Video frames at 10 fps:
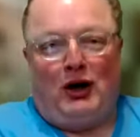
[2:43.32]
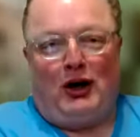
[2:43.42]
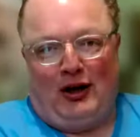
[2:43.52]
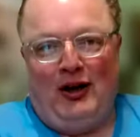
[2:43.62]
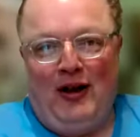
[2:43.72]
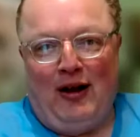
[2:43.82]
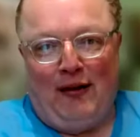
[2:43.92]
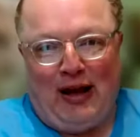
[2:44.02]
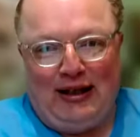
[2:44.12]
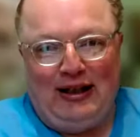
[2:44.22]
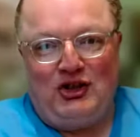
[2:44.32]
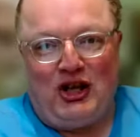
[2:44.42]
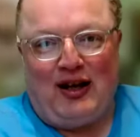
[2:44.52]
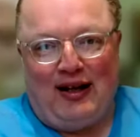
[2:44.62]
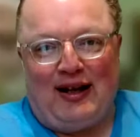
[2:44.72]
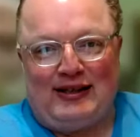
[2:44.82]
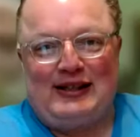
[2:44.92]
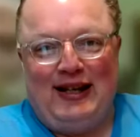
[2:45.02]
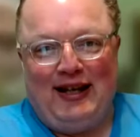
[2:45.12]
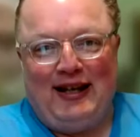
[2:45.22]
part of any Gen
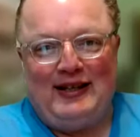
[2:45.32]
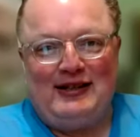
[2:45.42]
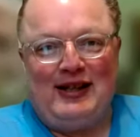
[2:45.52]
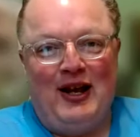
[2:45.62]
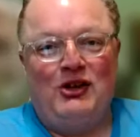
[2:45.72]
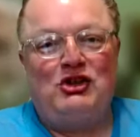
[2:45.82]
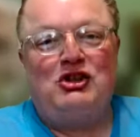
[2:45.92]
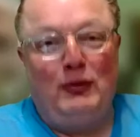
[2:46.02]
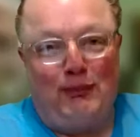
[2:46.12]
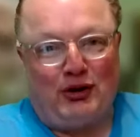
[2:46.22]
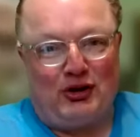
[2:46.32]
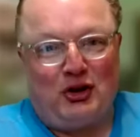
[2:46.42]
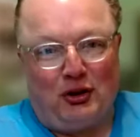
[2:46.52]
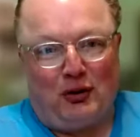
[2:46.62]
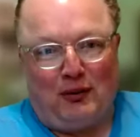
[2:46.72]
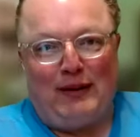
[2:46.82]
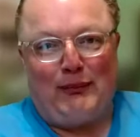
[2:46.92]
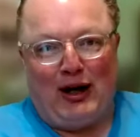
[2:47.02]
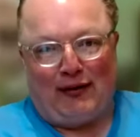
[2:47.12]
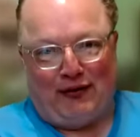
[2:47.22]
X kids super
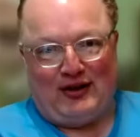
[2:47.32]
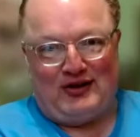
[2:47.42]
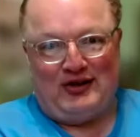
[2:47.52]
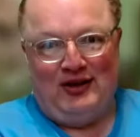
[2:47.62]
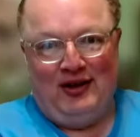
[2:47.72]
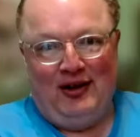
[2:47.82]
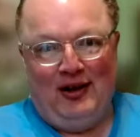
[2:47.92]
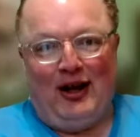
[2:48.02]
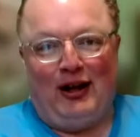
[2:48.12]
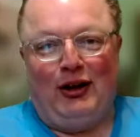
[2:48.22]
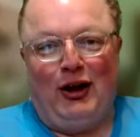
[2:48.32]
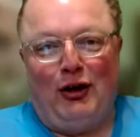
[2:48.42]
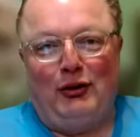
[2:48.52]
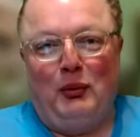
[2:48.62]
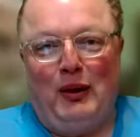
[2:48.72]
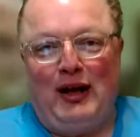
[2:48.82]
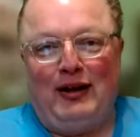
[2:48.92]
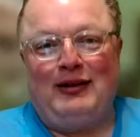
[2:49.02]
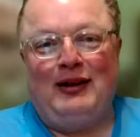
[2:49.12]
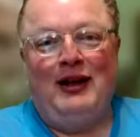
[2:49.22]
sugary breakfast, along
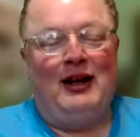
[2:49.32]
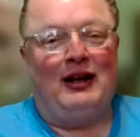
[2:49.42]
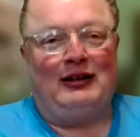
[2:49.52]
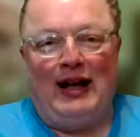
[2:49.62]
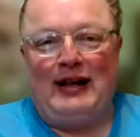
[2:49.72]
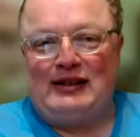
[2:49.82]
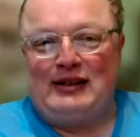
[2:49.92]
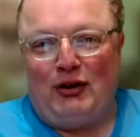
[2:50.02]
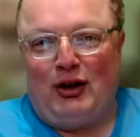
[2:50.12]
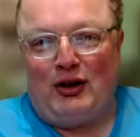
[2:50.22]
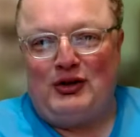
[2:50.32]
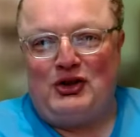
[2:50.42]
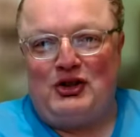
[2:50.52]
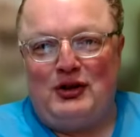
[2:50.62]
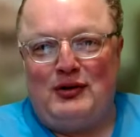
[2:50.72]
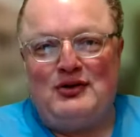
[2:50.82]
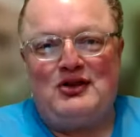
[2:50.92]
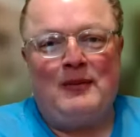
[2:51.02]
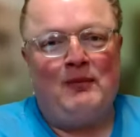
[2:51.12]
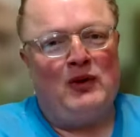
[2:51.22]
with a glass of orange
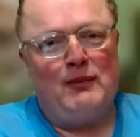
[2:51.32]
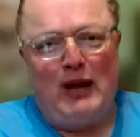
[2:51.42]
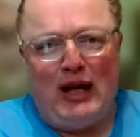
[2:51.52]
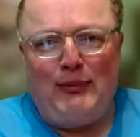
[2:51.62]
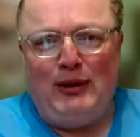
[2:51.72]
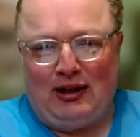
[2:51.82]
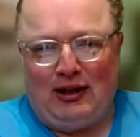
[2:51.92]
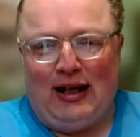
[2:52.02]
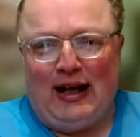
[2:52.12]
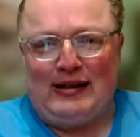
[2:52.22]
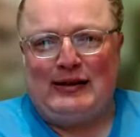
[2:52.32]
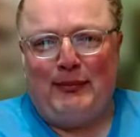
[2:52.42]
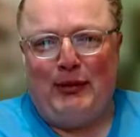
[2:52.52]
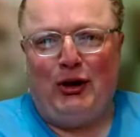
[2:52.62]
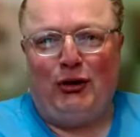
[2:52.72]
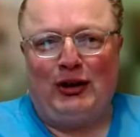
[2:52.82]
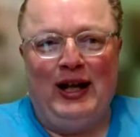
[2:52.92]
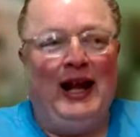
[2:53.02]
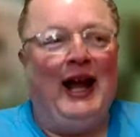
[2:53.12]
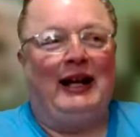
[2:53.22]
juice, maybe a glass of
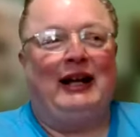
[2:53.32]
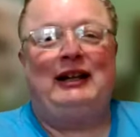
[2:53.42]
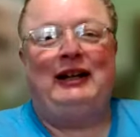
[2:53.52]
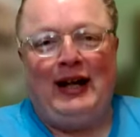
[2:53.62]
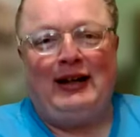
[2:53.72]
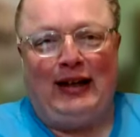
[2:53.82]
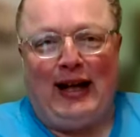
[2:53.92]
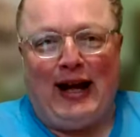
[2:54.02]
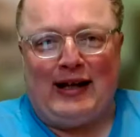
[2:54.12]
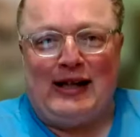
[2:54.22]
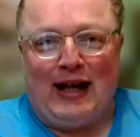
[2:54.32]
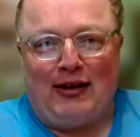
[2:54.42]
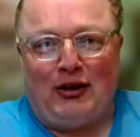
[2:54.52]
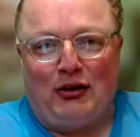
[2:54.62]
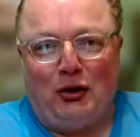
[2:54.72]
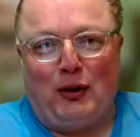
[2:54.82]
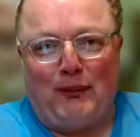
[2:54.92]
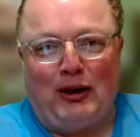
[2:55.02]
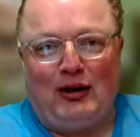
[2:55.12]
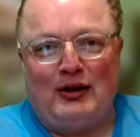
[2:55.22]
milk, and a kick the ass out the
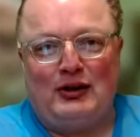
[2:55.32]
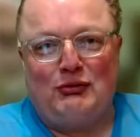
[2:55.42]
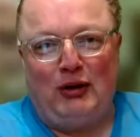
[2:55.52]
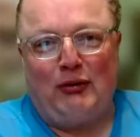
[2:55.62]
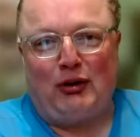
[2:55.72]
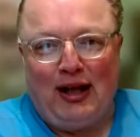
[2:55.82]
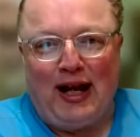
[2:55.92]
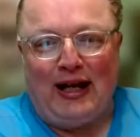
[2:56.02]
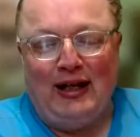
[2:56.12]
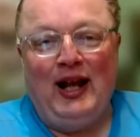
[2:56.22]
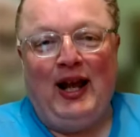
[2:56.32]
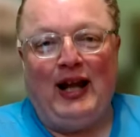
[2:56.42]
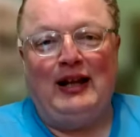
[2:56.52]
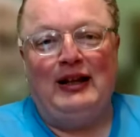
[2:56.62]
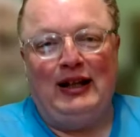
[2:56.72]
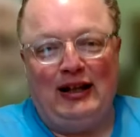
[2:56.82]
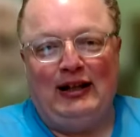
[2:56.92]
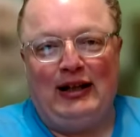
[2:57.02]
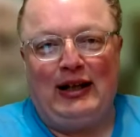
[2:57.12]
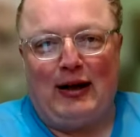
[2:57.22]
door because we were late and
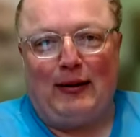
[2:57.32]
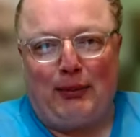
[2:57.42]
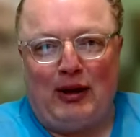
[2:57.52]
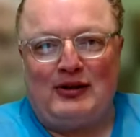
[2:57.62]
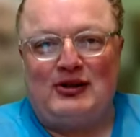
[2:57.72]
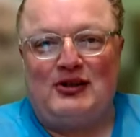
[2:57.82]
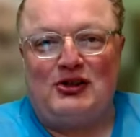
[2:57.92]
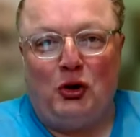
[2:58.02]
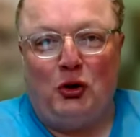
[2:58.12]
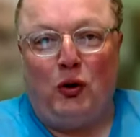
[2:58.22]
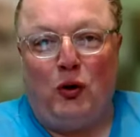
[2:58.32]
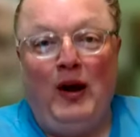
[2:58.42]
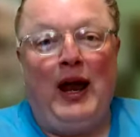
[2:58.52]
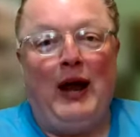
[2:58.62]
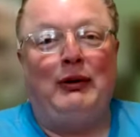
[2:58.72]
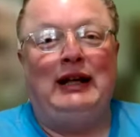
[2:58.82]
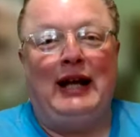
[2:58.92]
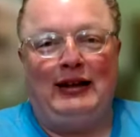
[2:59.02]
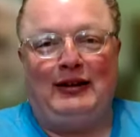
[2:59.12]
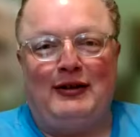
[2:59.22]
needed to get our butts to school. And
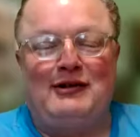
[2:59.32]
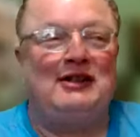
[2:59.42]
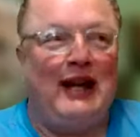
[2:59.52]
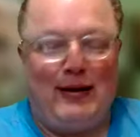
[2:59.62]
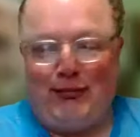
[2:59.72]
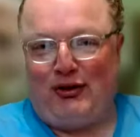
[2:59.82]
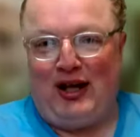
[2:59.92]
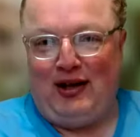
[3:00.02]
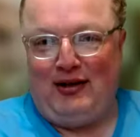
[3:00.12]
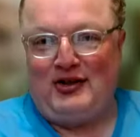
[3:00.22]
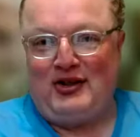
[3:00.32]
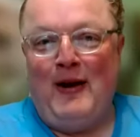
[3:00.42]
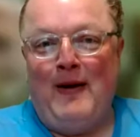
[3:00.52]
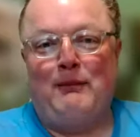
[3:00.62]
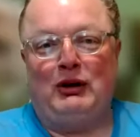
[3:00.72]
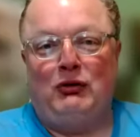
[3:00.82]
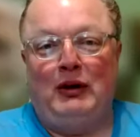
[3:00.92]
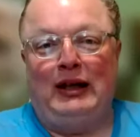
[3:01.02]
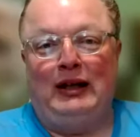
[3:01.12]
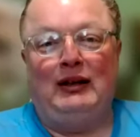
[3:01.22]
we ate those damn things
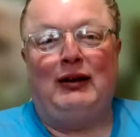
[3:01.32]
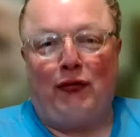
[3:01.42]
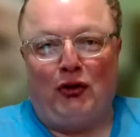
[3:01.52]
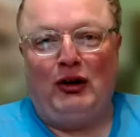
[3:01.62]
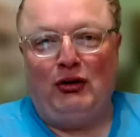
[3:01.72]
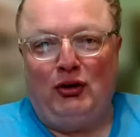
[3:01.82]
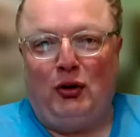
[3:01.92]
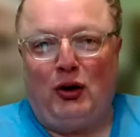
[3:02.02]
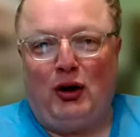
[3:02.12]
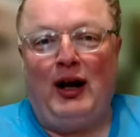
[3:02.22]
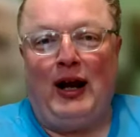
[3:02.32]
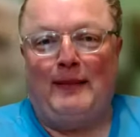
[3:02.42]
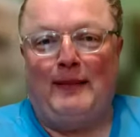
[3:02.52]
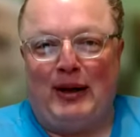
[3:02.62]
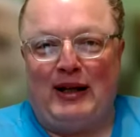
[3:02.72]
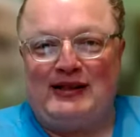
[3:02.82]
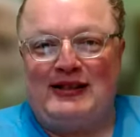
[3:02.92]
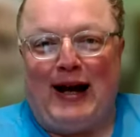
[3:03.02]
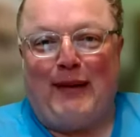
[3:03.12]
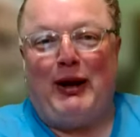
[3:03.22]
between the front door and the
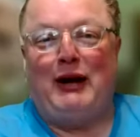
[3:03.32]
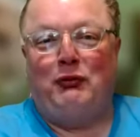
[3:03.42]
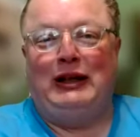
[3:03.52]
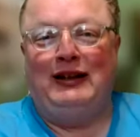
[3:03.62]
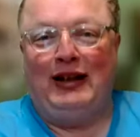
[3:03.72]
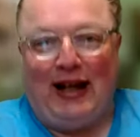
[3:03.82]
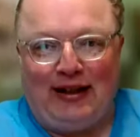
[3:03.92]
bus stop, and we